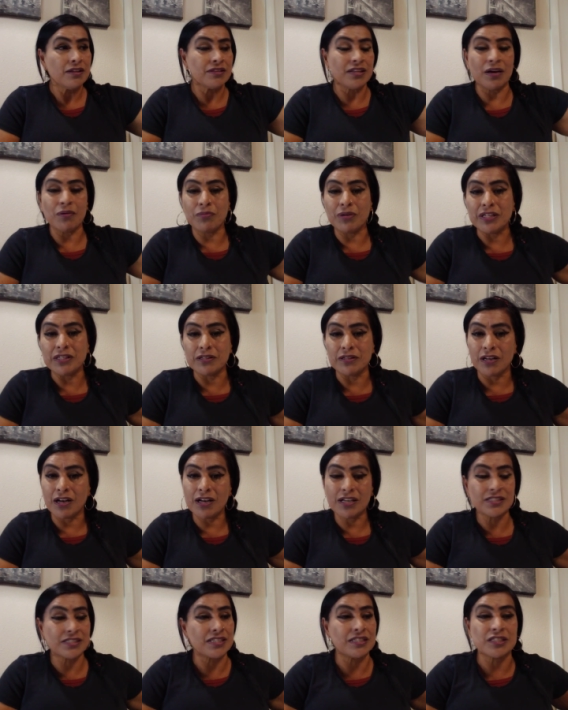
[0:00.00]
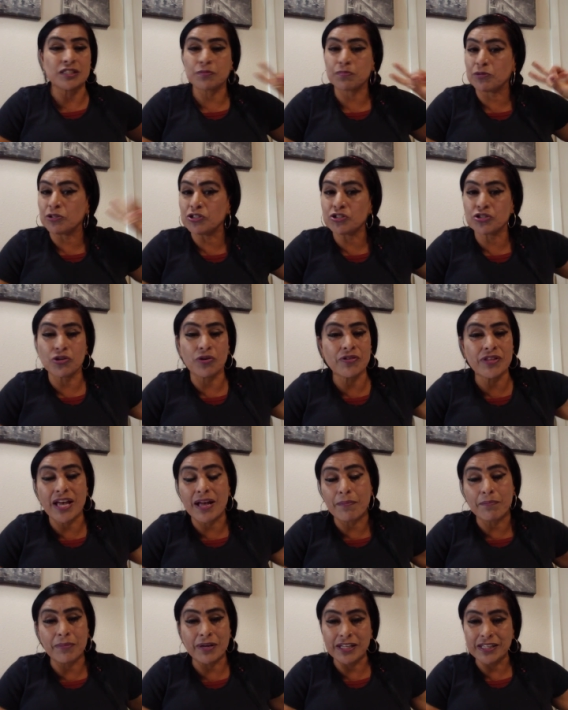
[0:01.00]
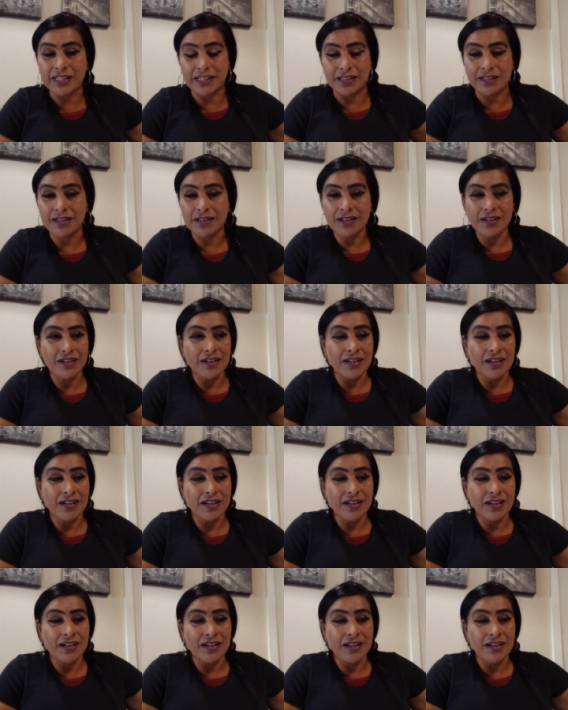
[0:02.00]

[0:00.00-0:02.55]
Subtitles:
that went lost and splurged all that money?